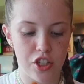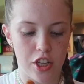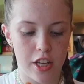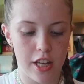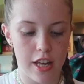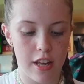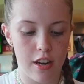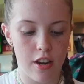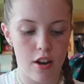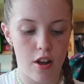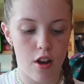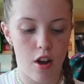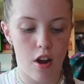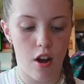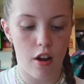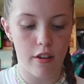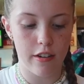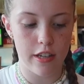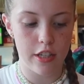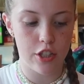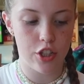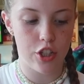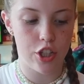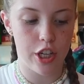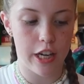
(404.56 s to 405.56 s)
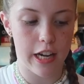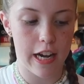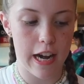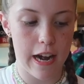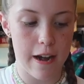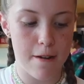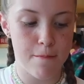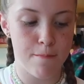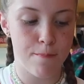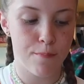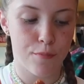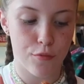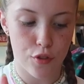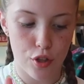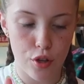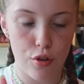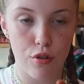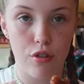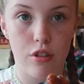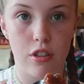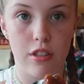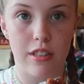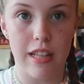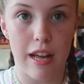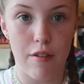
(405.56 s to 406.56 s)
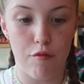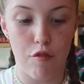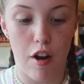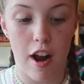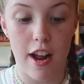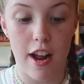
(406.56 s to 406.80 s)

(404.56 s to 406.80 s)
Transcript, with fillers: chicken orange chicken noodles and